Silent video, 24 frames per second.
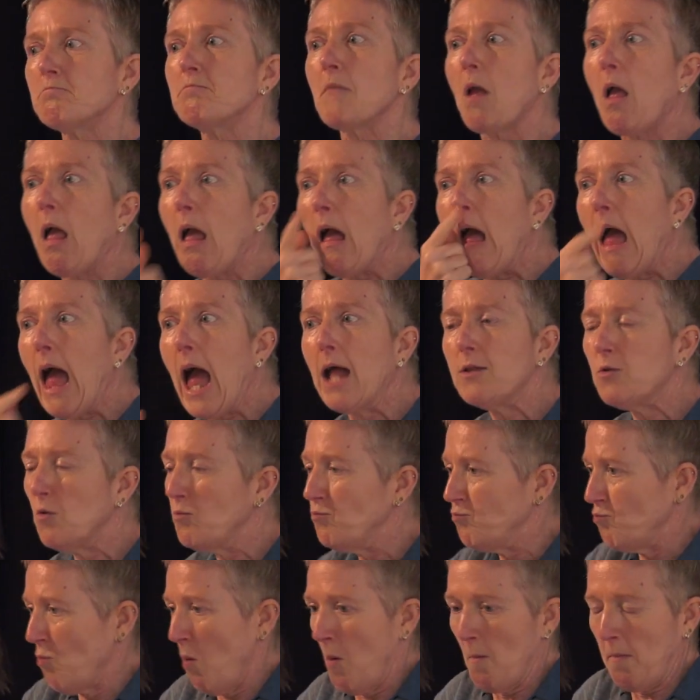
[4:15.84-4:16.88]
they don't.
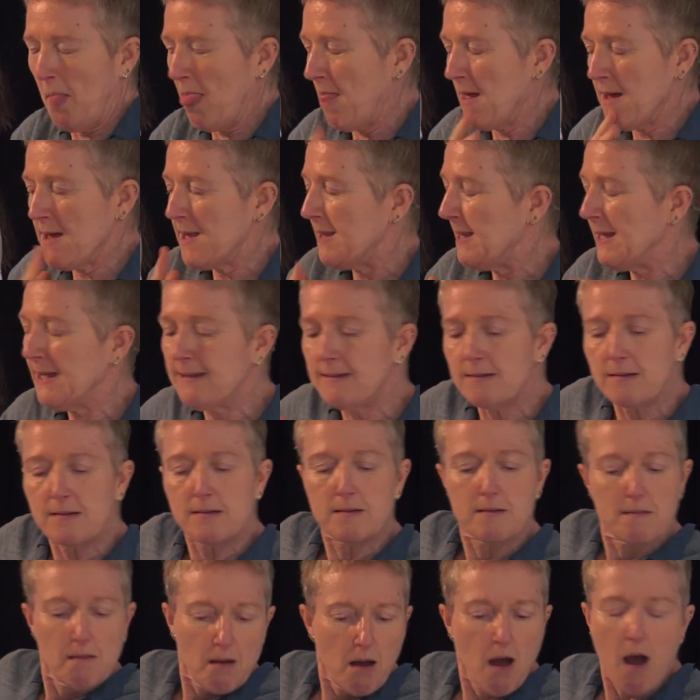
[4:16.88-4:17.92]
So we've seen
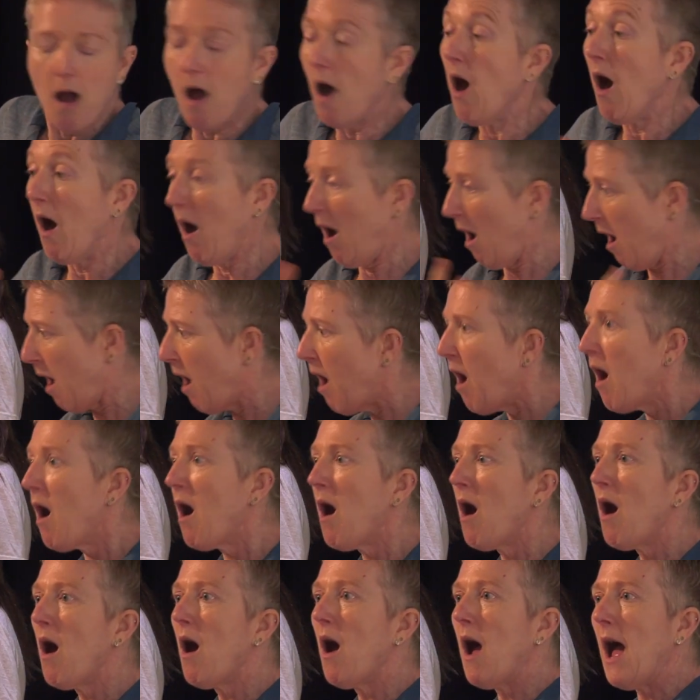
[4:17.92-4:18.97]
some
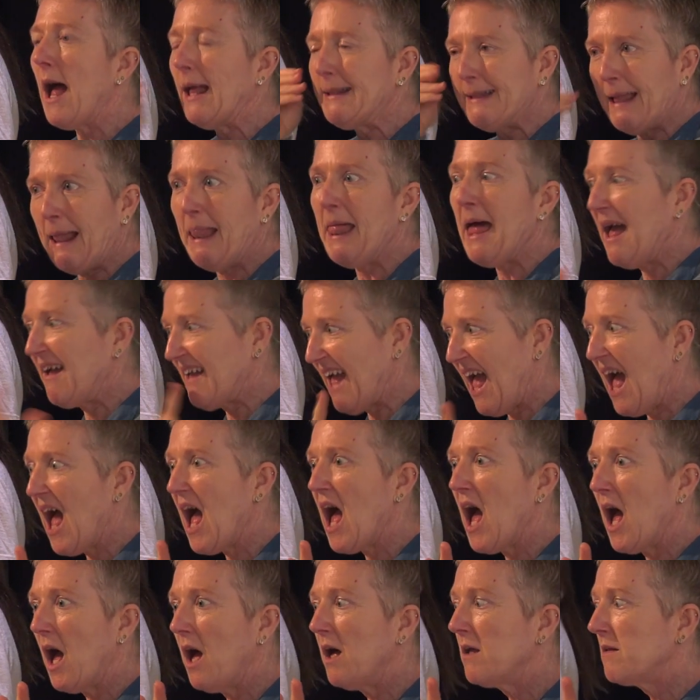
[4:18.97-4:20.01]
really, really
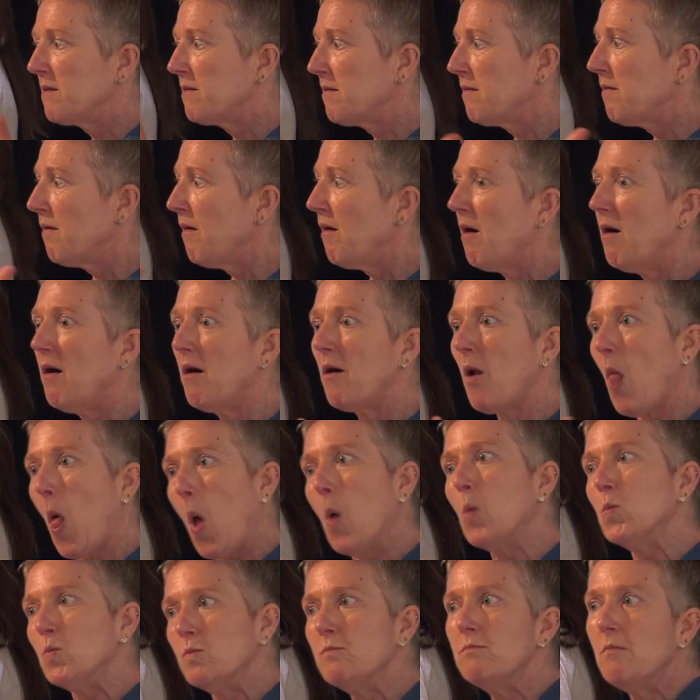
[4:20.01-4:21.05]
wonderful
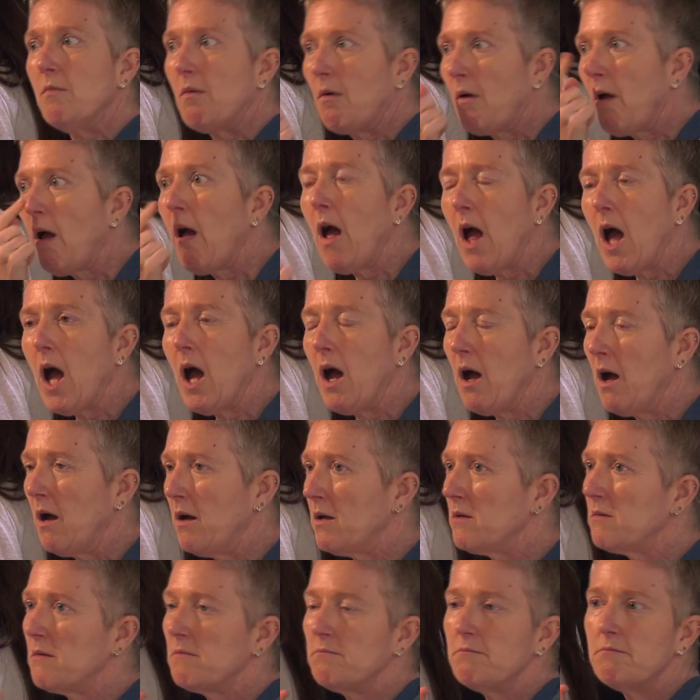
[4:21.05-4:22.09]
engagement
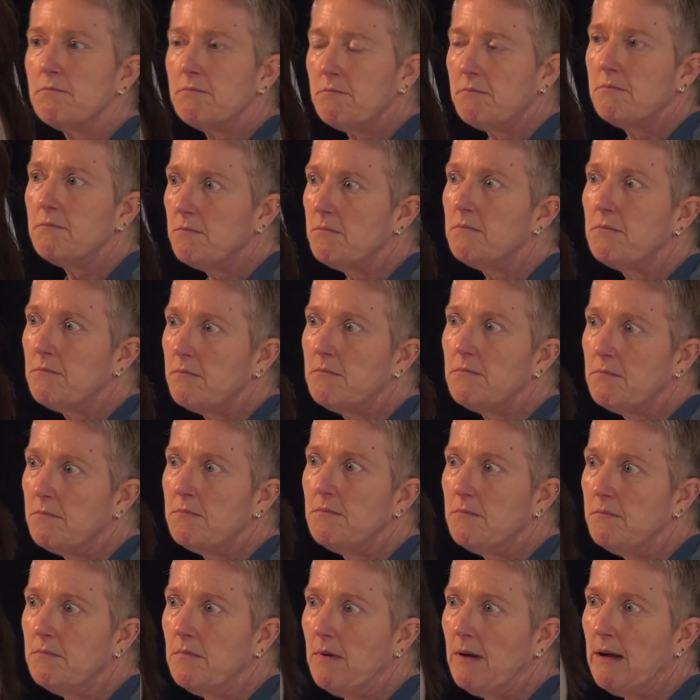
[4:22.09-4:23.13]
with our students and
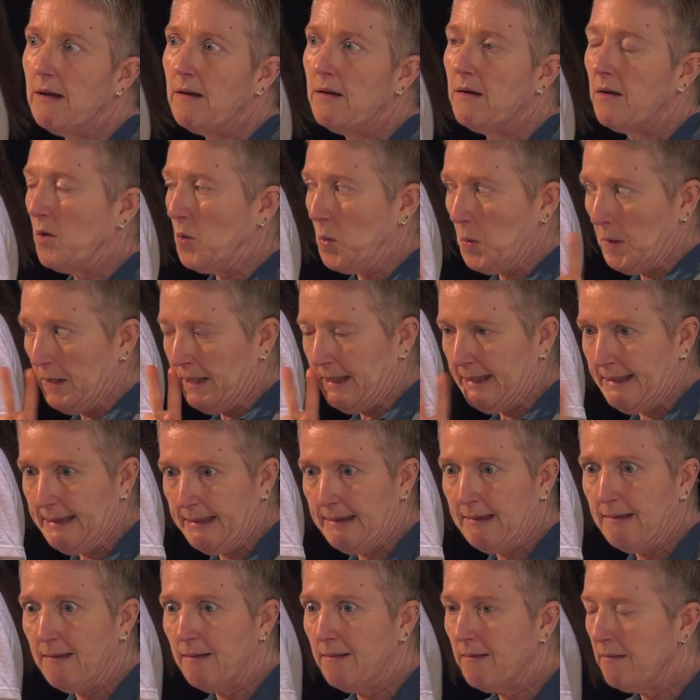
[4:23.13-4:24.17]
this style of learning.
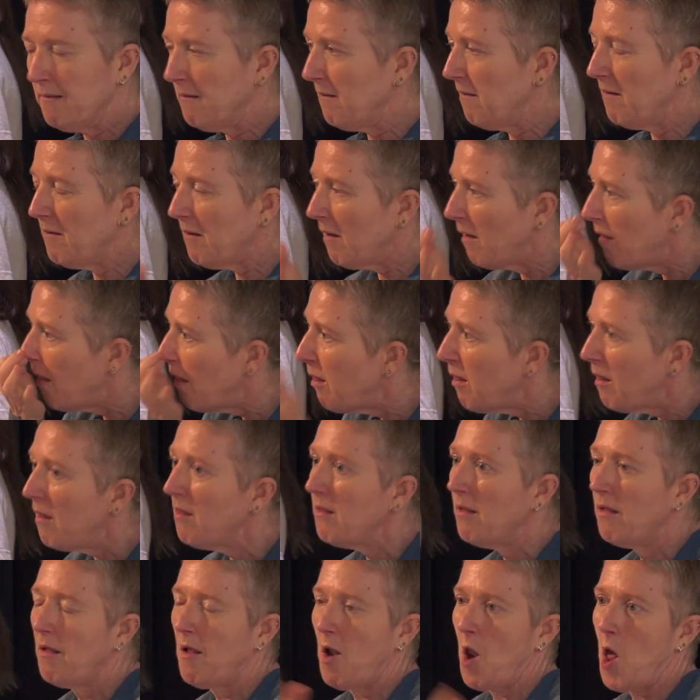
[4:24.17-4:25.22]
So I just want to
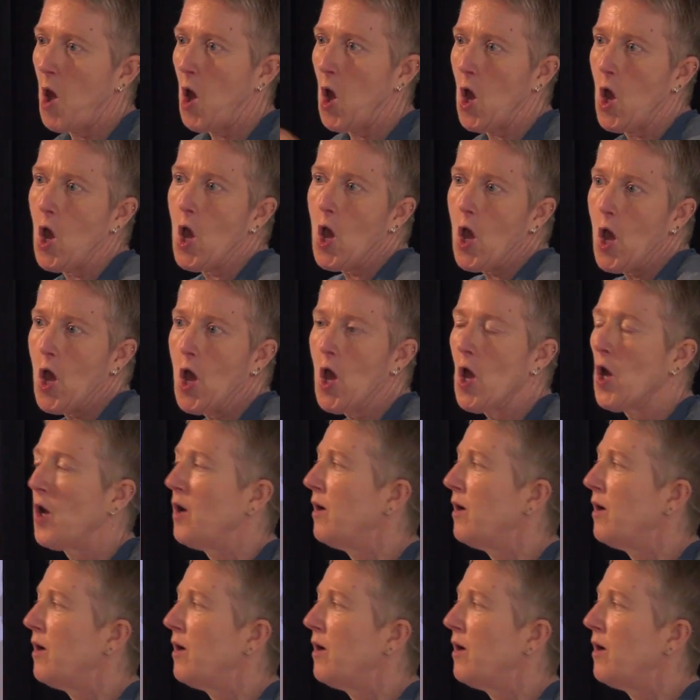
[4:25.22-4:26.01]
give you some examples